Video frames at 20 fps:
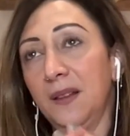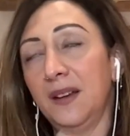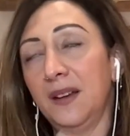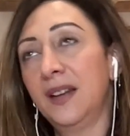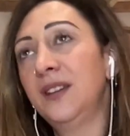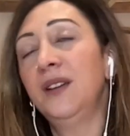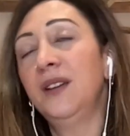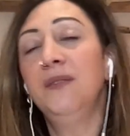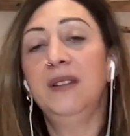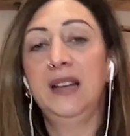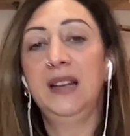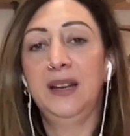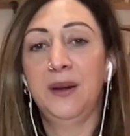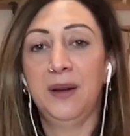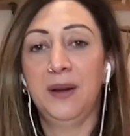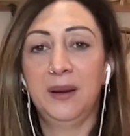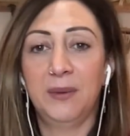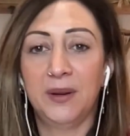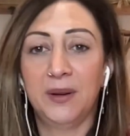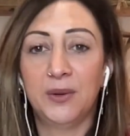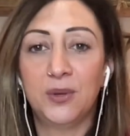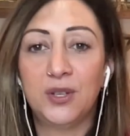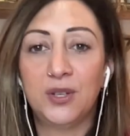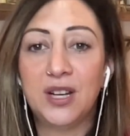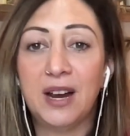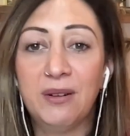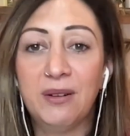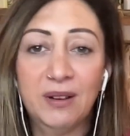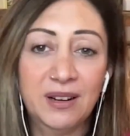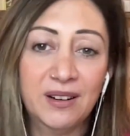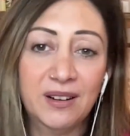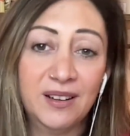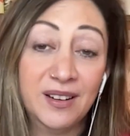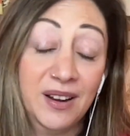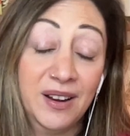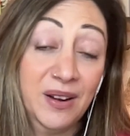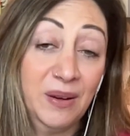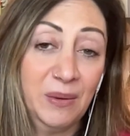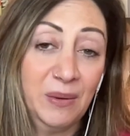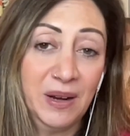I don't really know anyone called Sharon. I
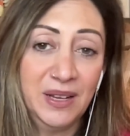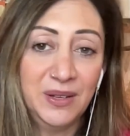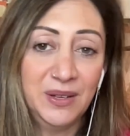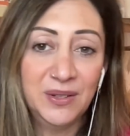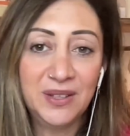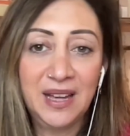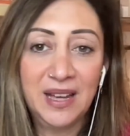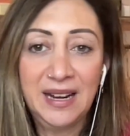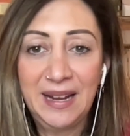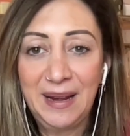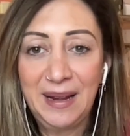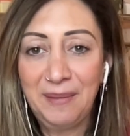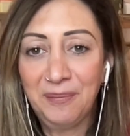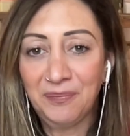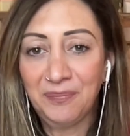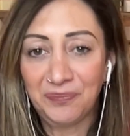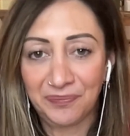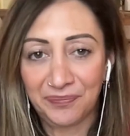don't know why I used that name.